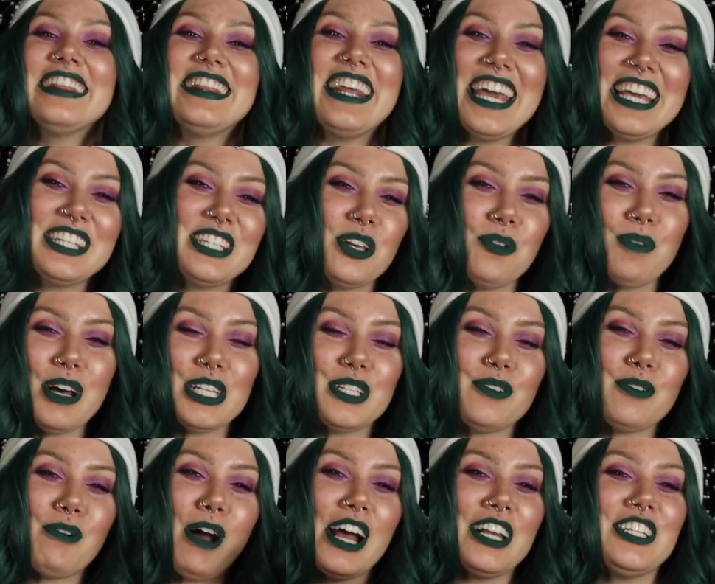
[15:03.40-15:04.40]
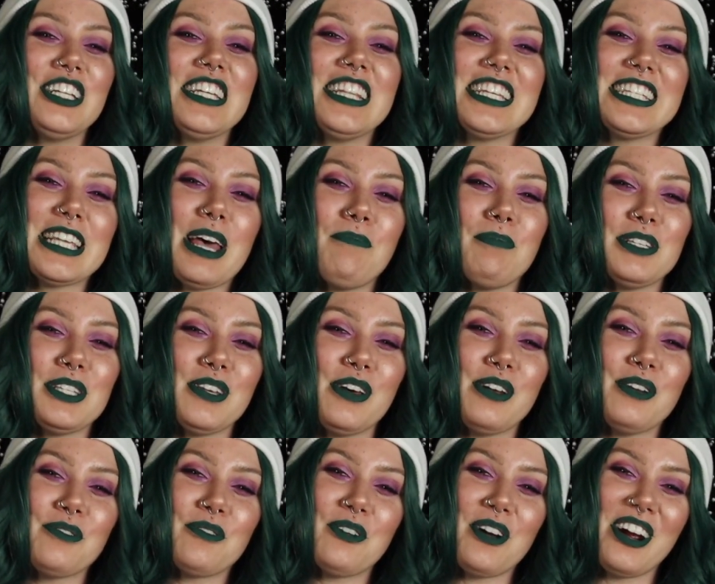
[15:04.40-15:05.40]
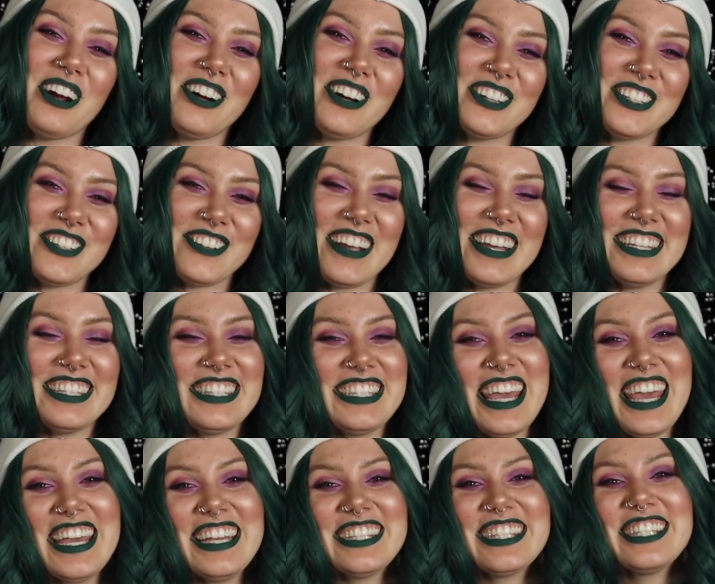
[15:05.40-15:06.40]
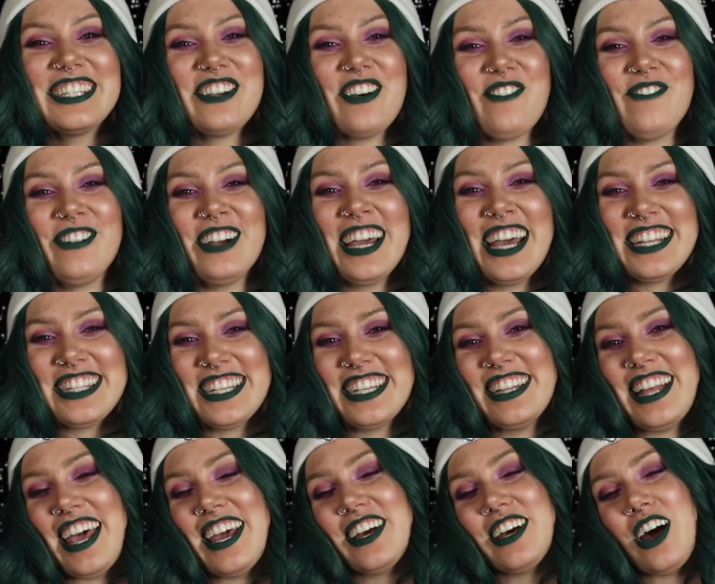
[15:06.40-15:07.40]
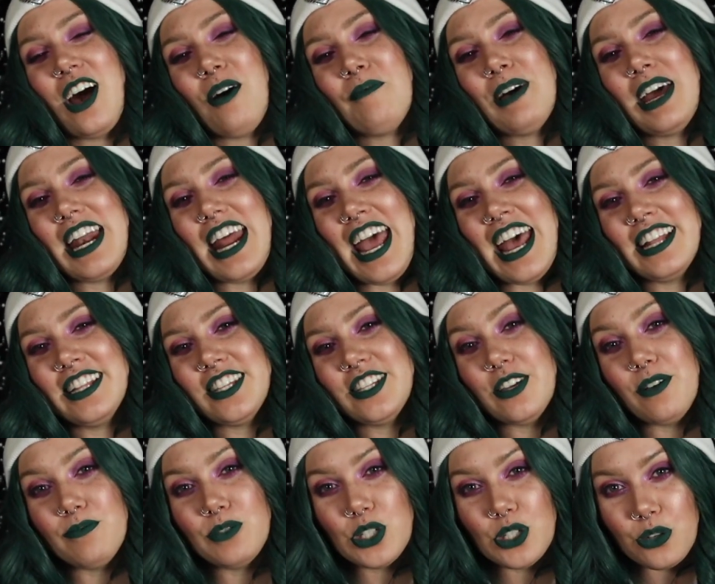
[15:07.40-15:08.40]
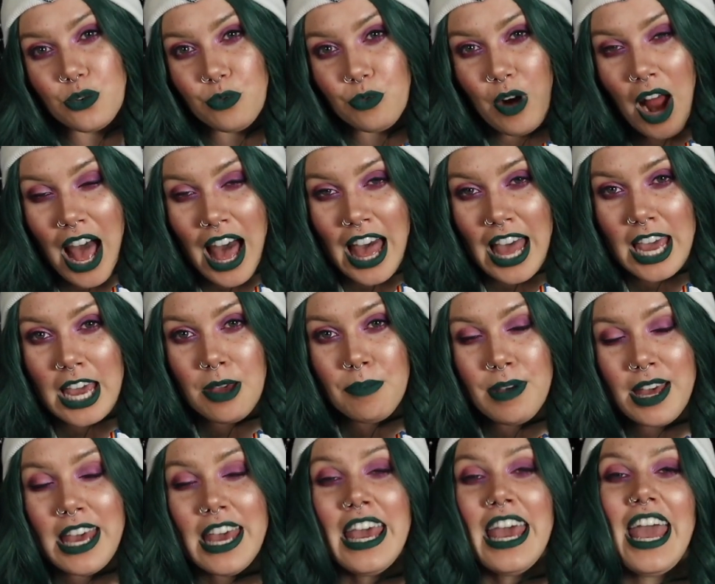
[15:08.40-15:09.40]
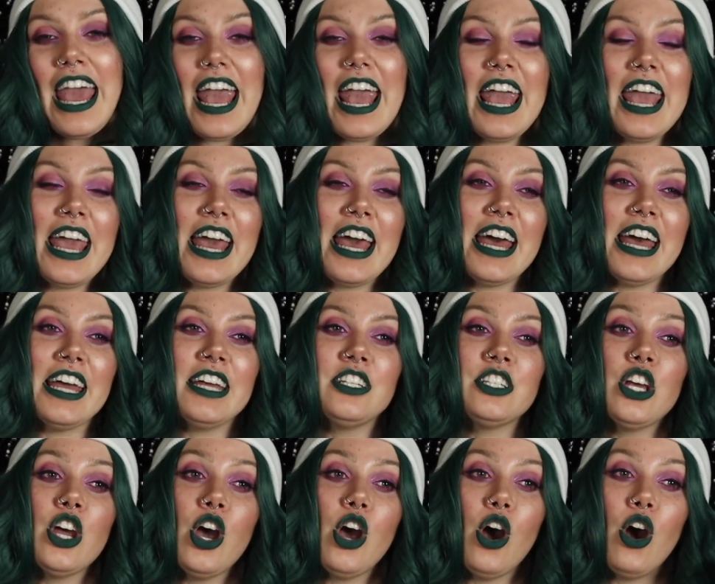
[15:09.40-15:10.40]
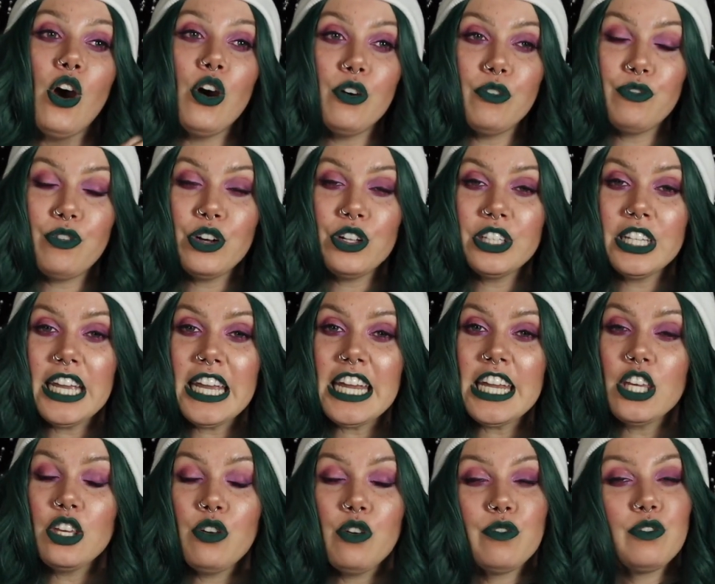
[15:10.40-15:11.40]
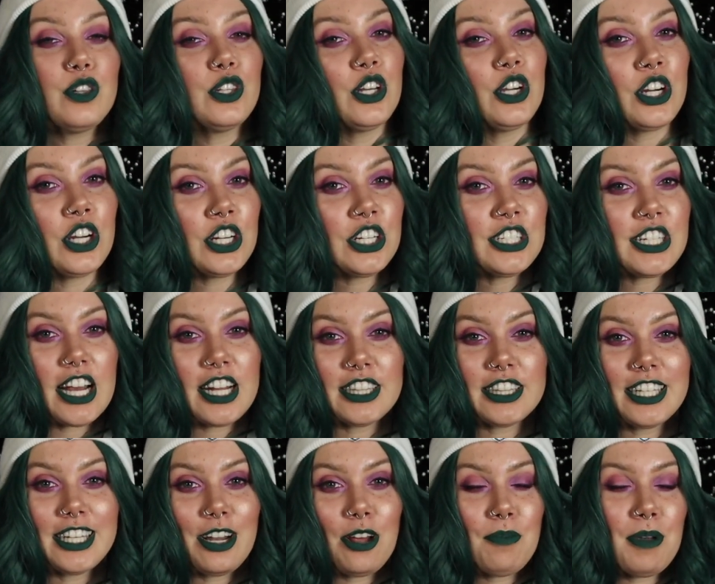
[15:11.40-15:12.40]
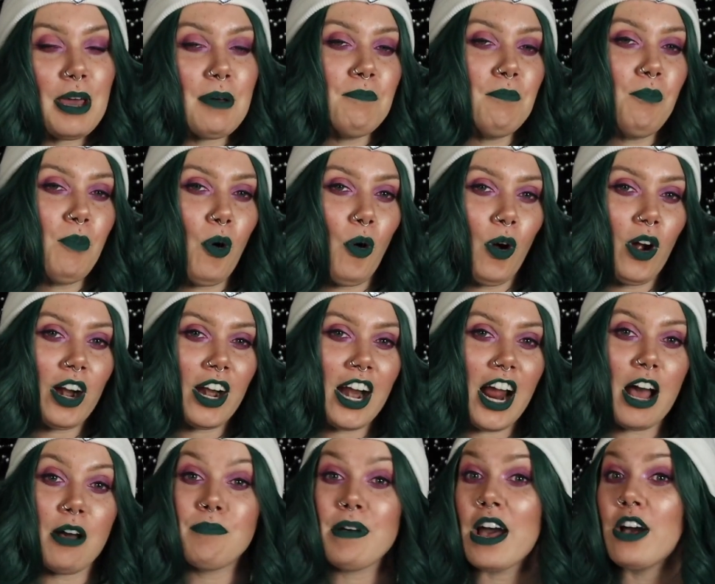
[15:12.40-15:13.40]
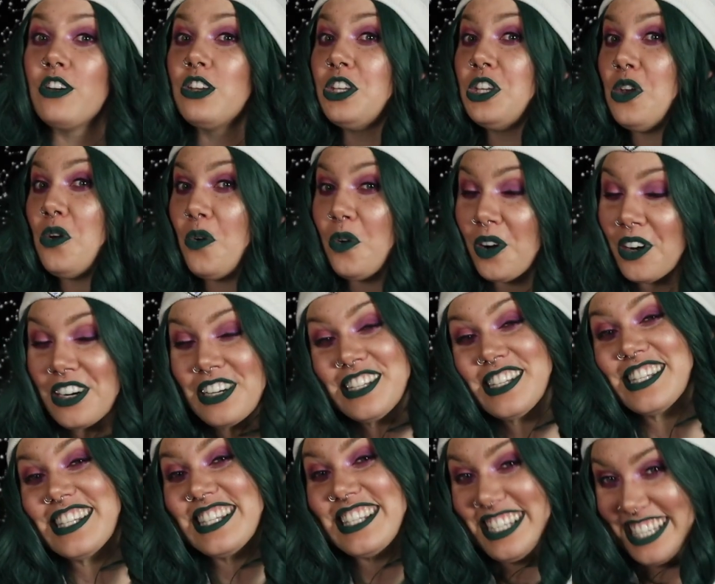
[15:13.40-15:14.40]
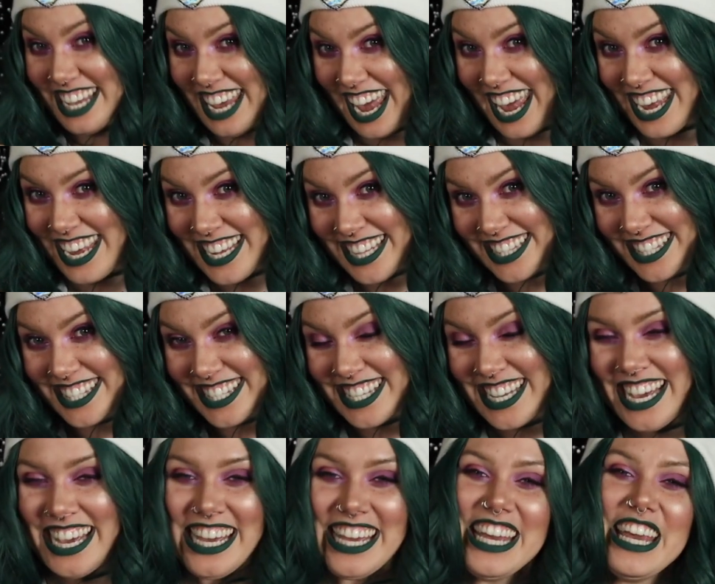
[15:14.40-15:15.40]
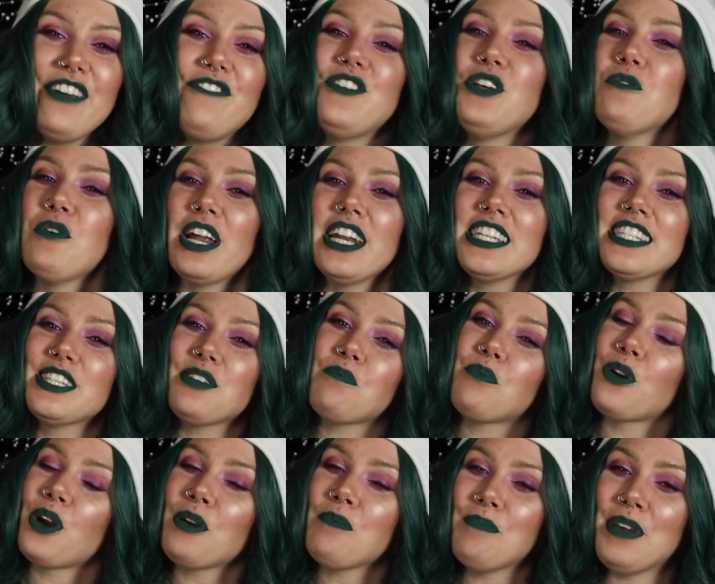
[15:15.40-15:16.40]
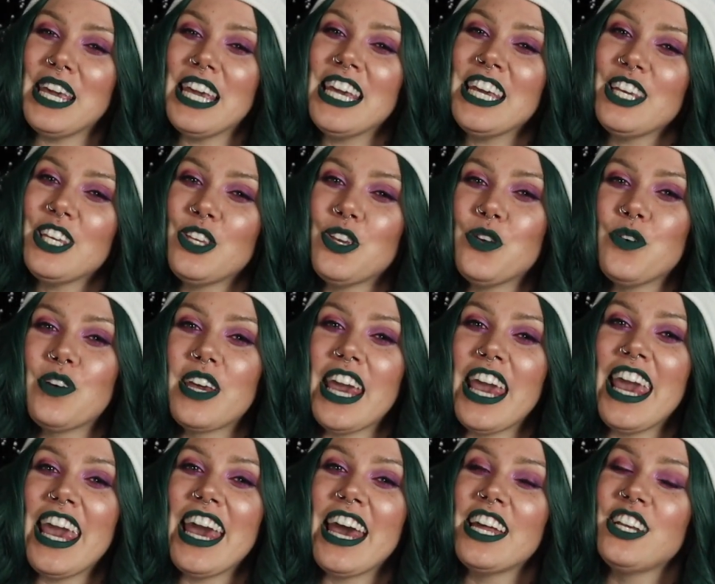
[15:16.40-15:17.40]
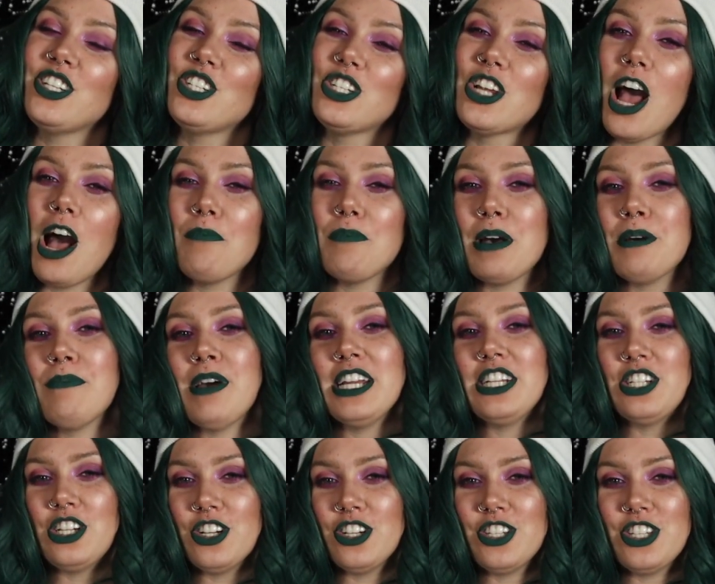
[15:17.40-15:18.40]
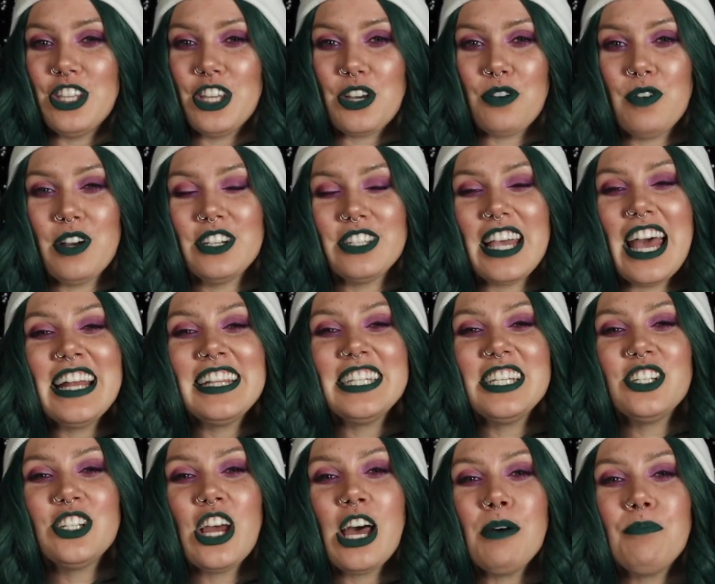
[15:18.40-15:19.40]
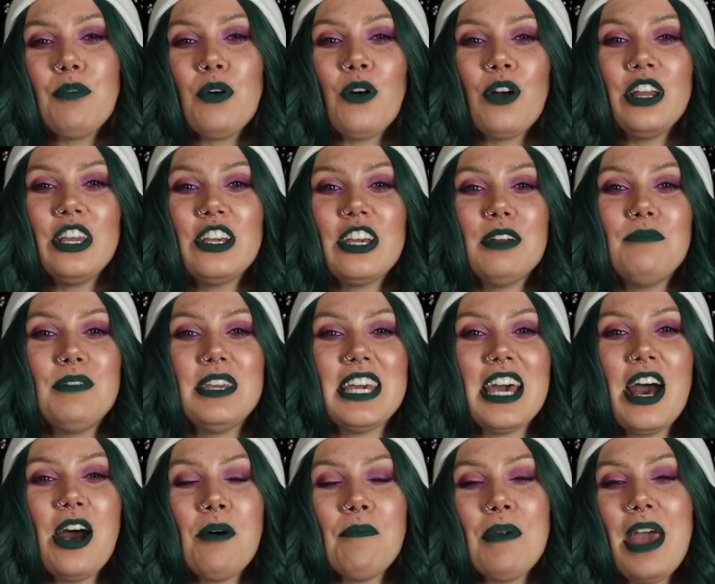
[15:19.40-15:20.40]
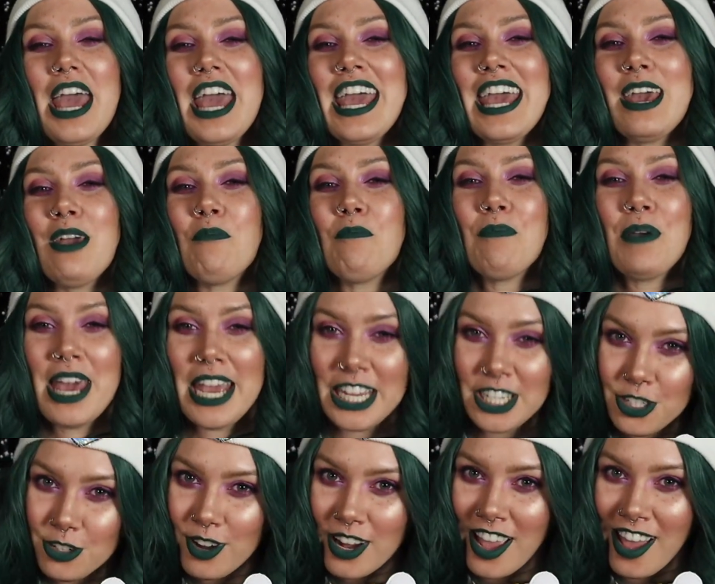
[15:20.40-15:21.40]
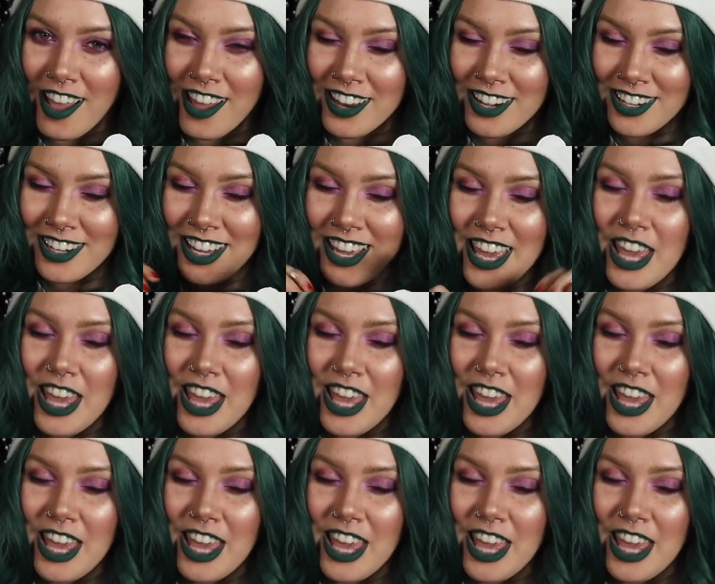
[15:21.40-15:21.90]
Thanks so much for watching this episode of Queer Girl Straight Skates. Don't forget to like, comment, and subscribe. And hopefully you have learned a little bit more about your skates. If you want to support me, you can shop at my Cheers to the Queers Etsy shop, or you can become a Patreon.